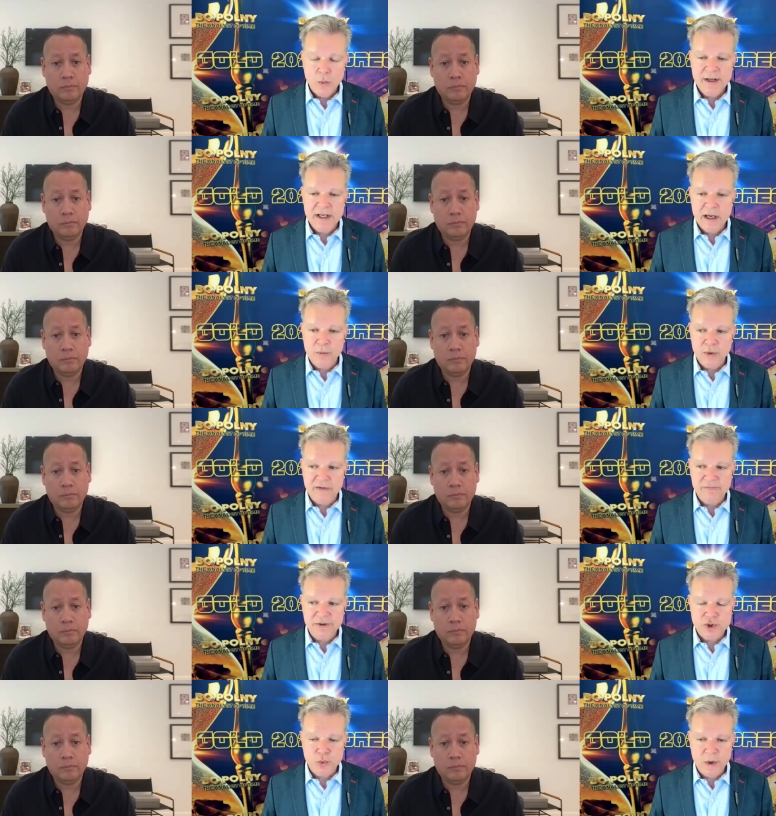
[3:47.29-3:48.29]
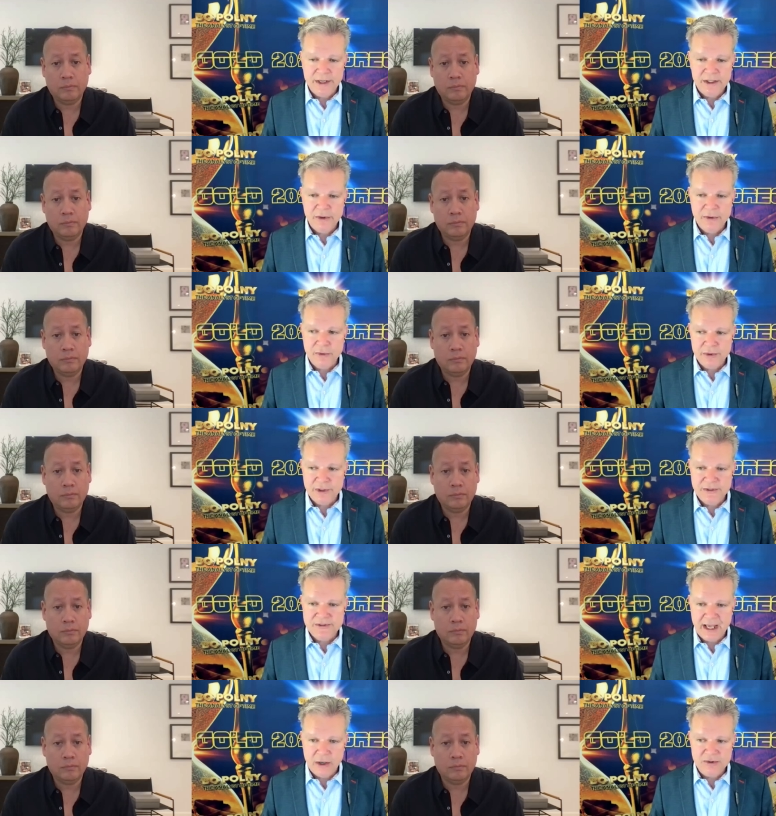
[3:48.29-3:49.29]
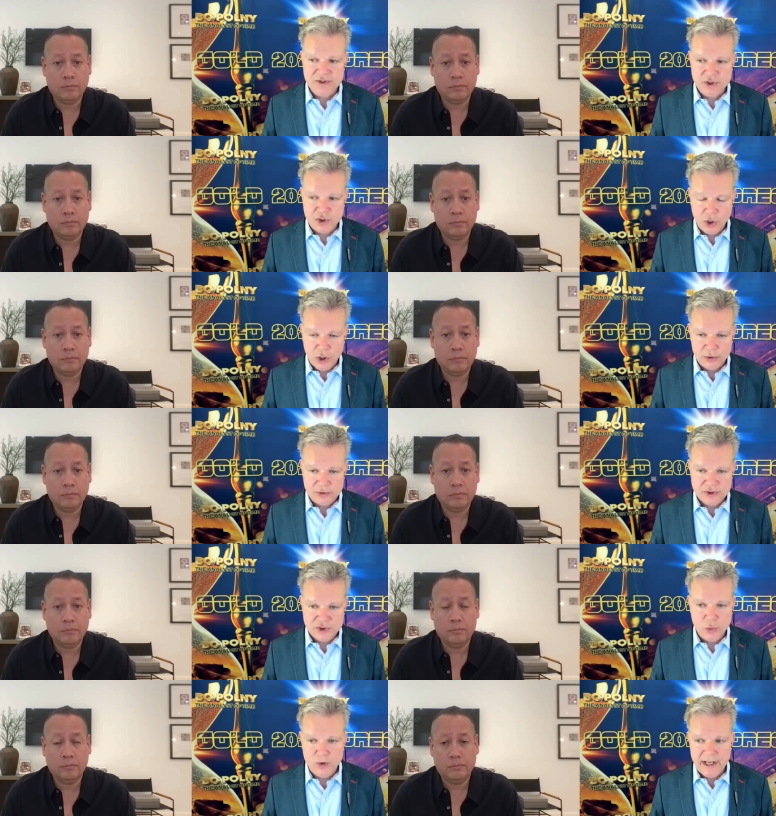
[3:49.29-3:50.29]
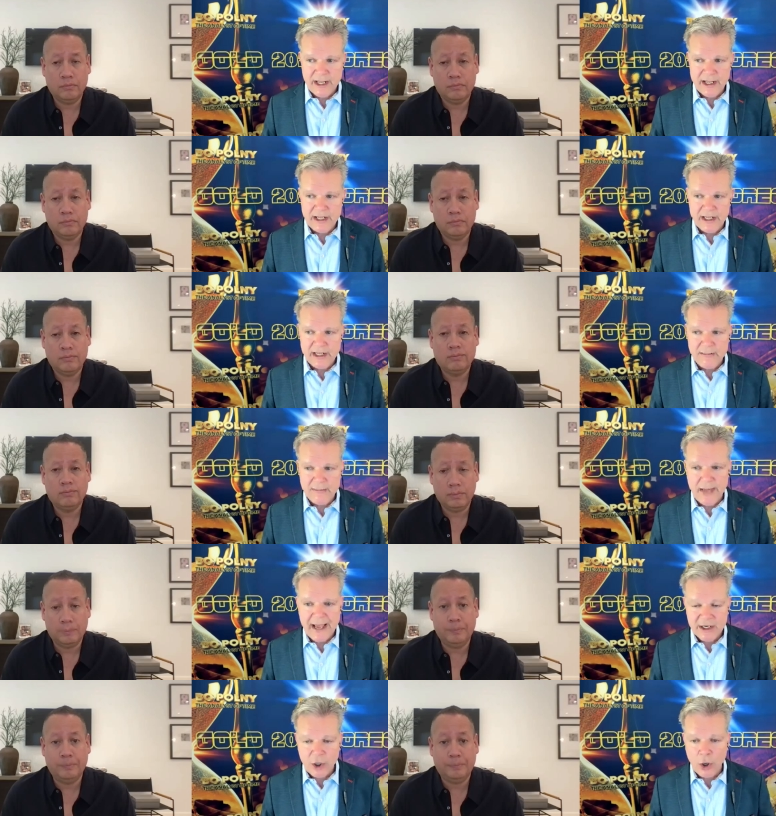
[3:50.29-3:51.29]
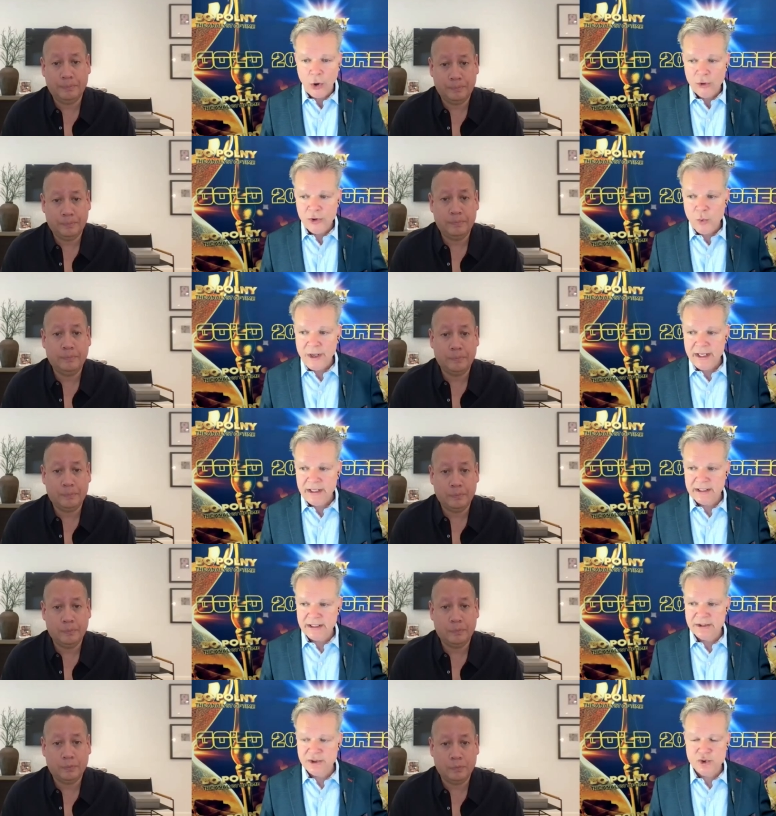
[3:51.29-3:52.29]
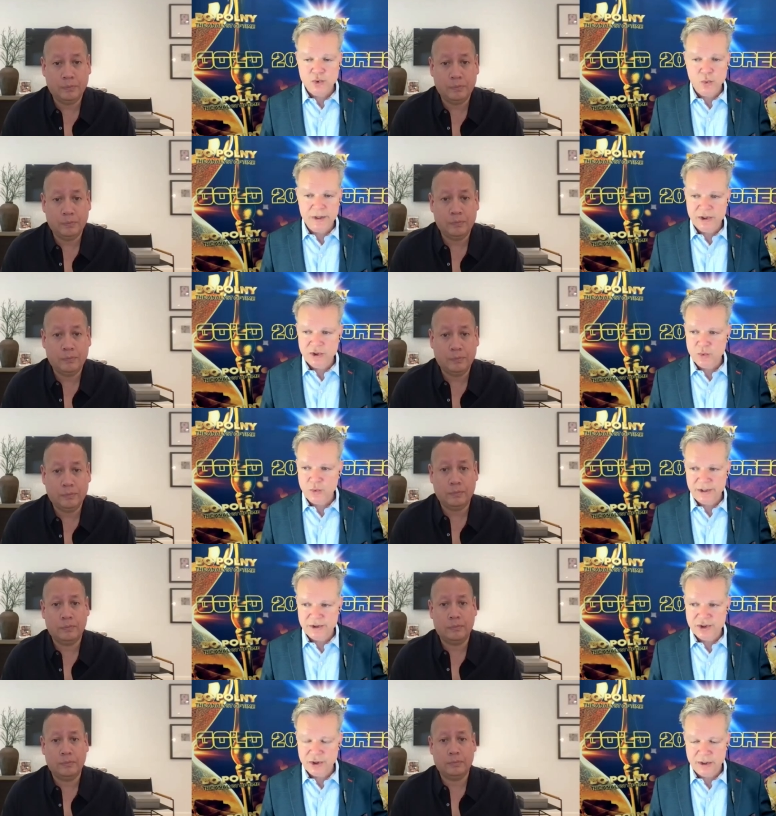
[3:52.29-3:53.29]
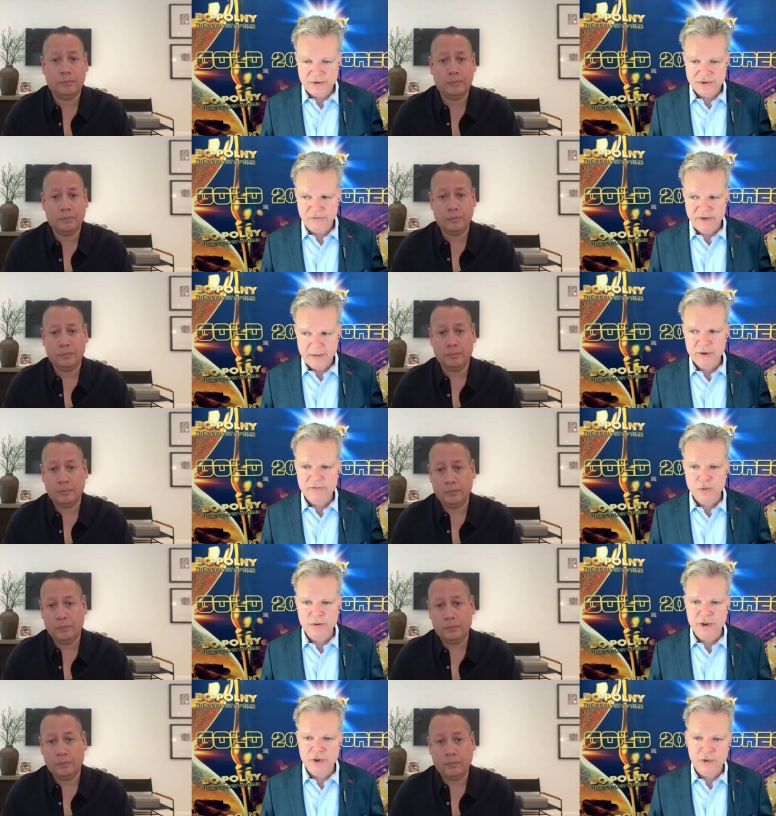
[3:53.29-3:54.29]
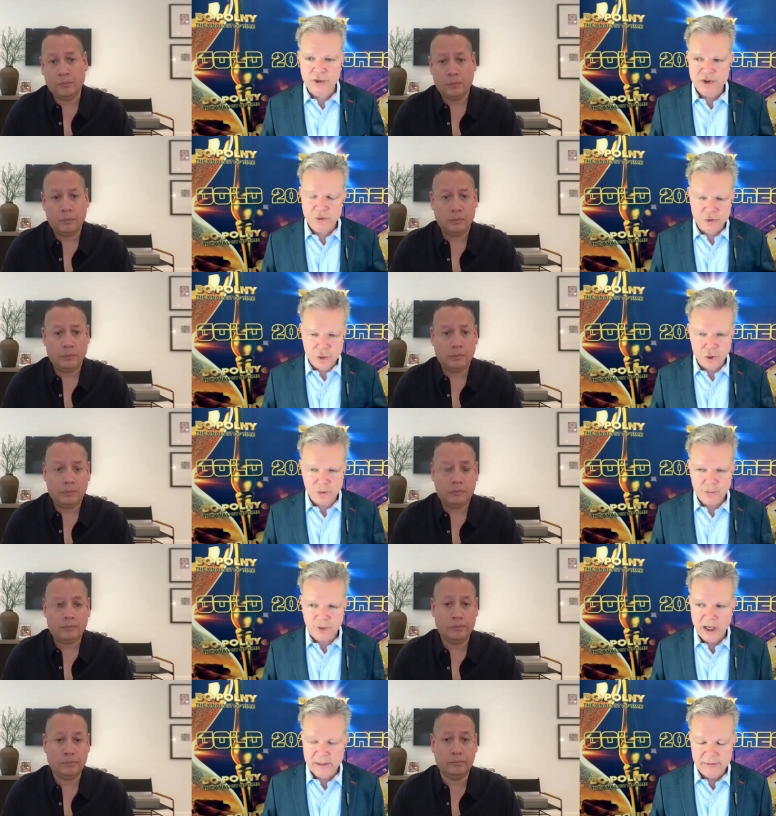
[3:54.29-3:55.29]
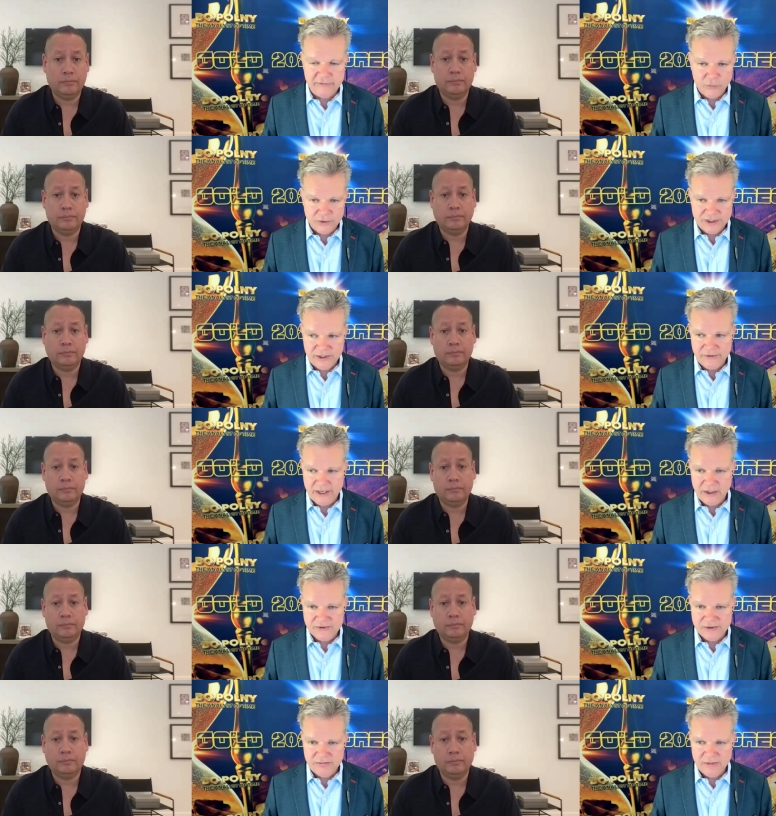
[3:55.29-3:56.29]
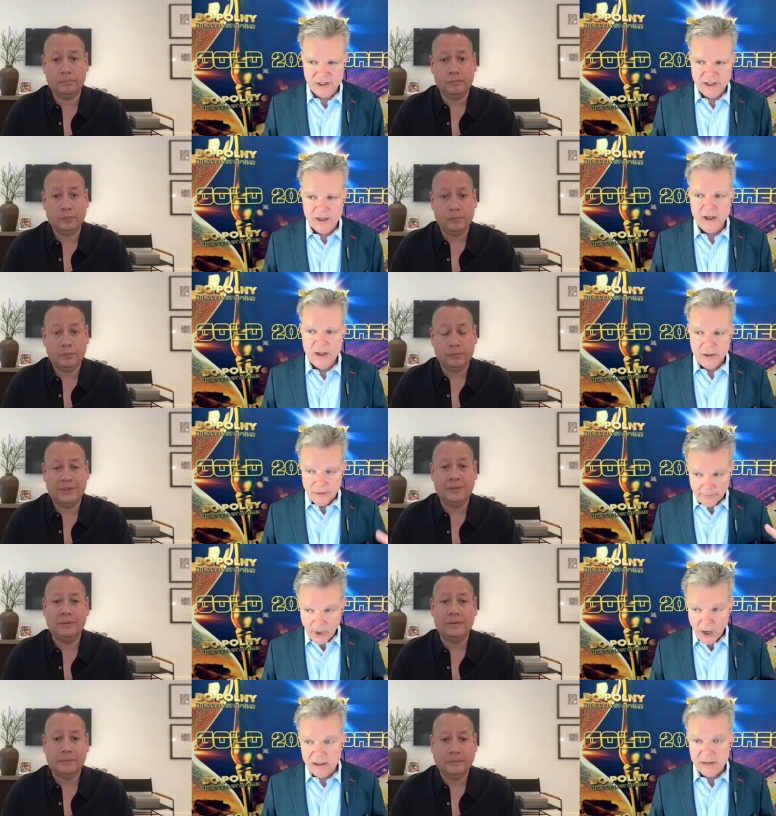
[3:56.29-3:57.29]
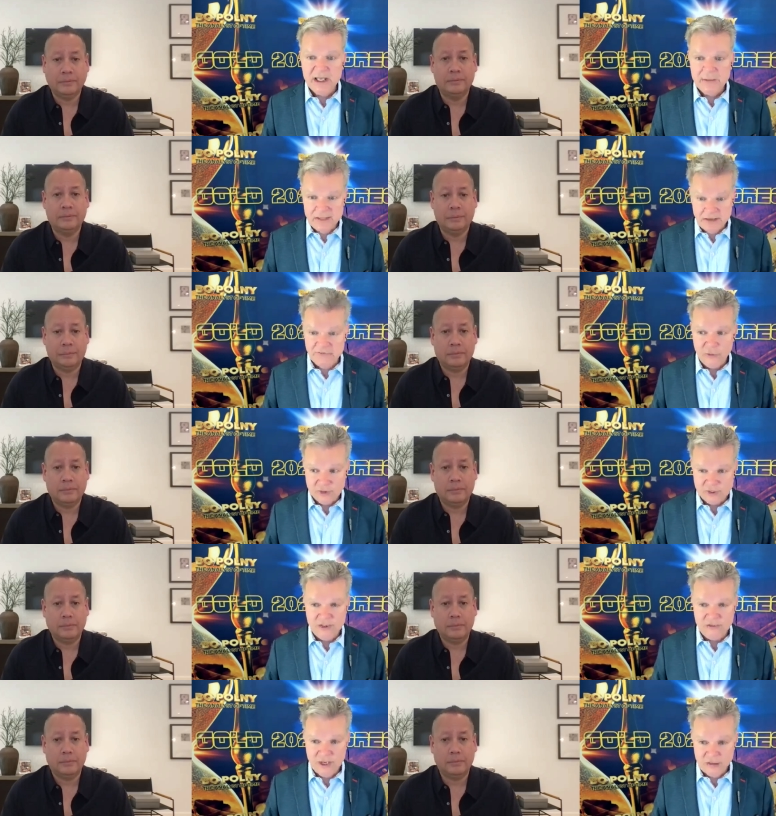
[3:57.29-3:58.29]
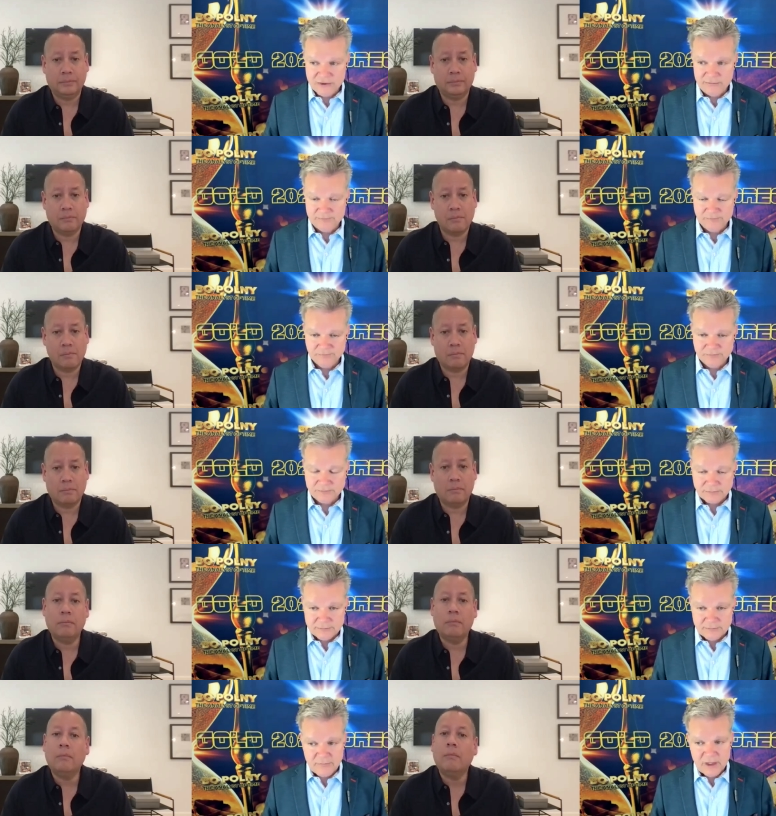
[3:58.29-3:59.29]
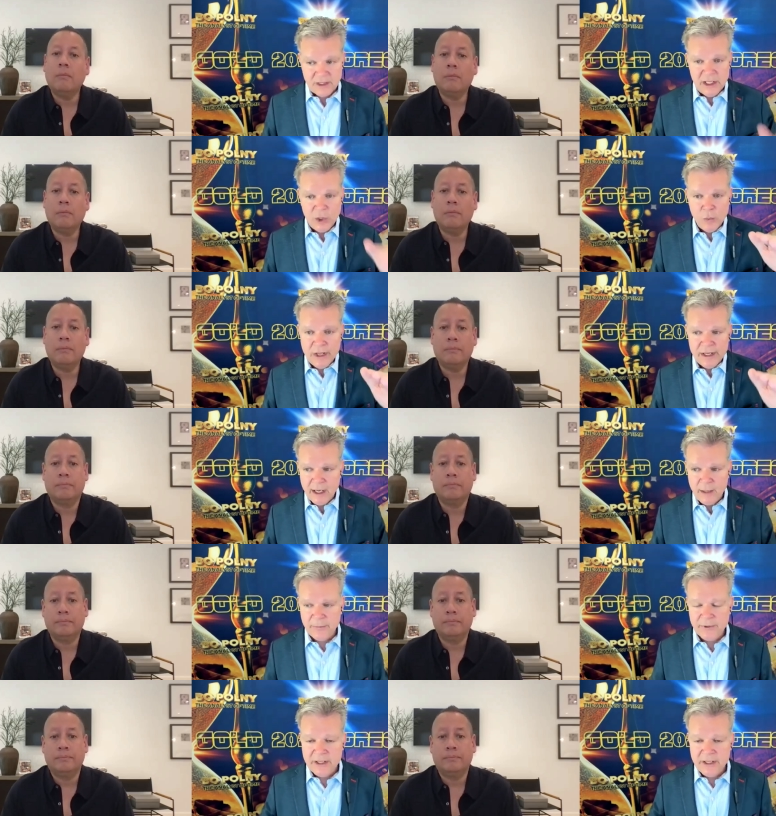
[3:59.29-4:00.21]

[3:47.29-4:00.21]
Speaker 1: it went up roughly $23,000. So back all the way in 2022, uh, November of 2022, we called the bottom at 14,000. The bottom came in at 14,000. It went